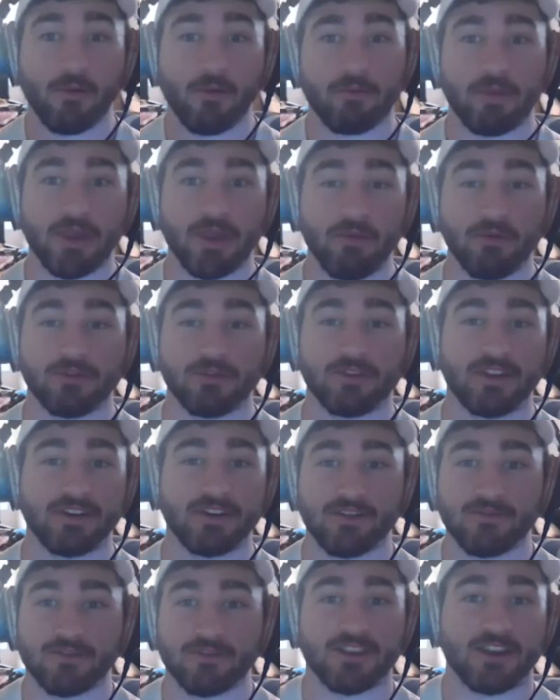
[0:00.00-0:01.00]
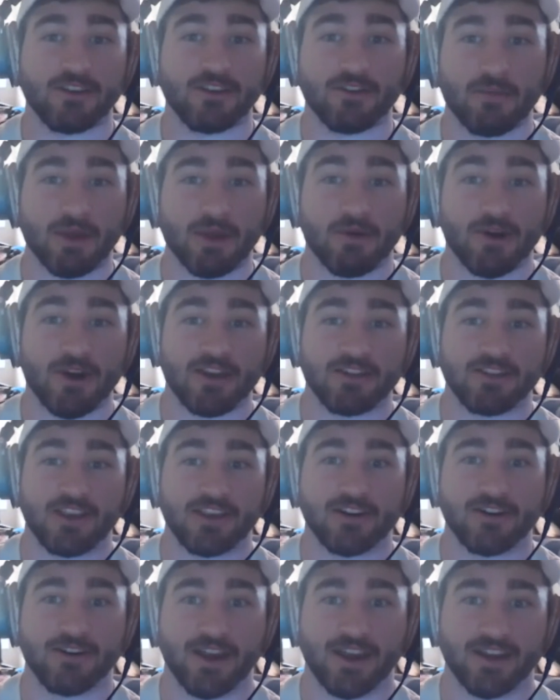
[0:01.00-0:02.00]
people didn't even think you can make money on the
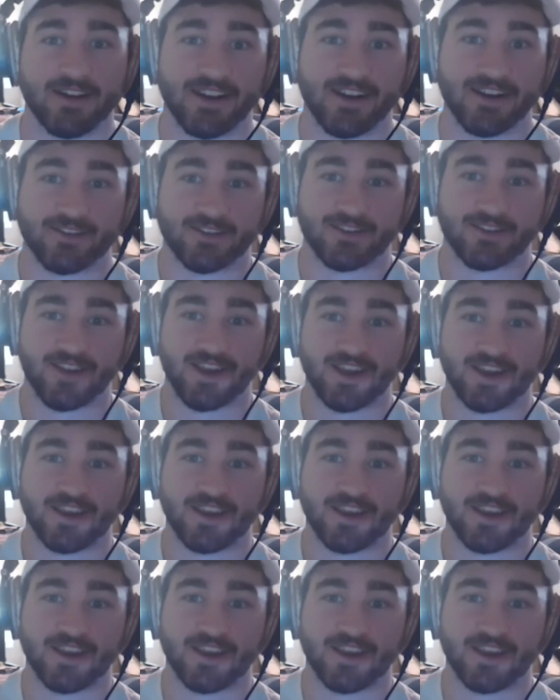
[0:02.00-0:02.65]
internet? Now it's like,